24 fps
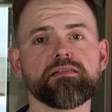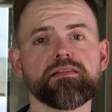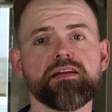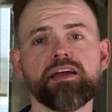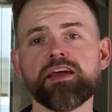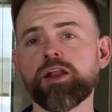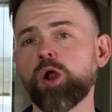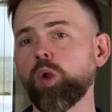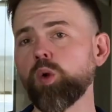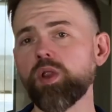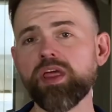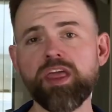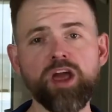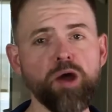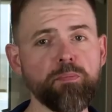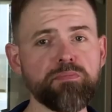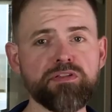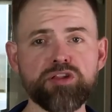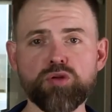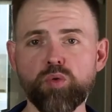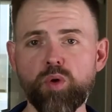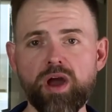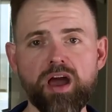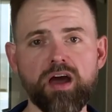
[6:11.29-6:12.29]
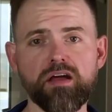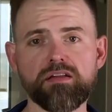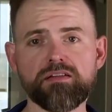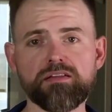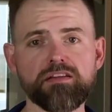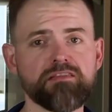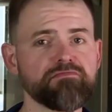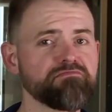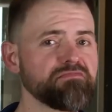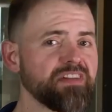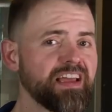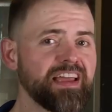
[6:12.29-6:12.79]
It only helps you out.
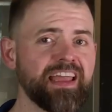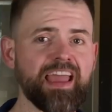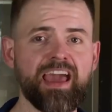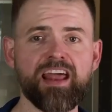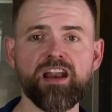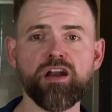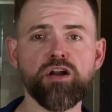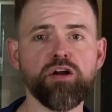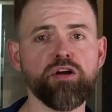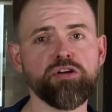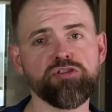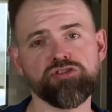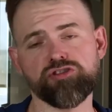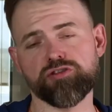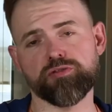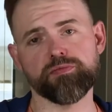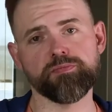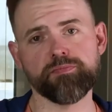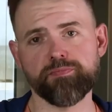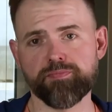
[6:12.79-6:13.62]
It cannot hurt you.